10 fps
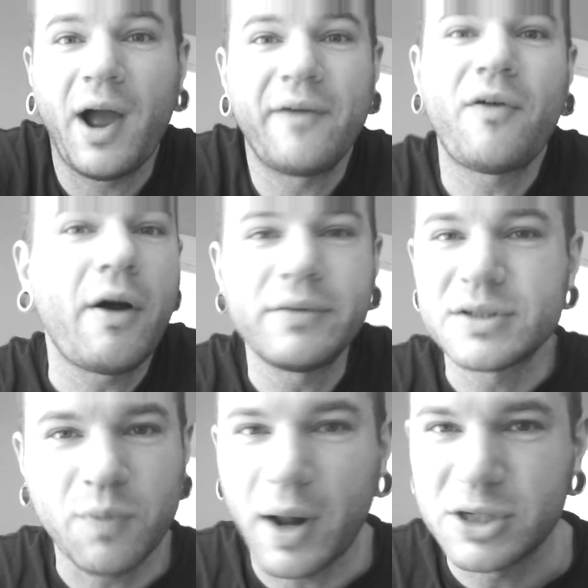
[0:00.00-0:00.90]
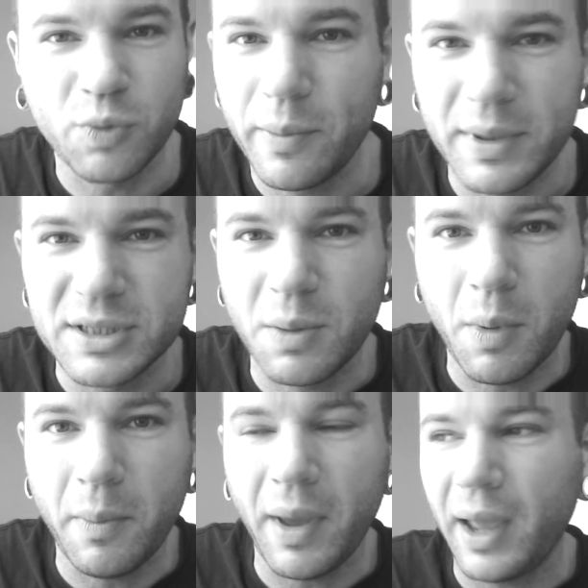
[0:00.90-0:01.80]
I've always watched women's
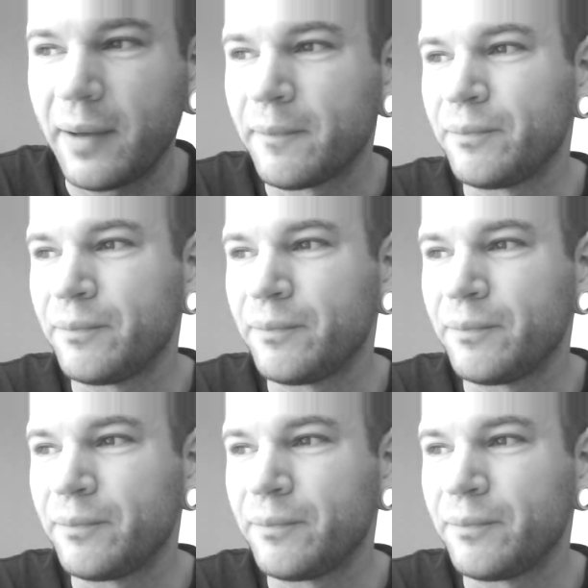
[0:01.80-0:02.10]
MMA.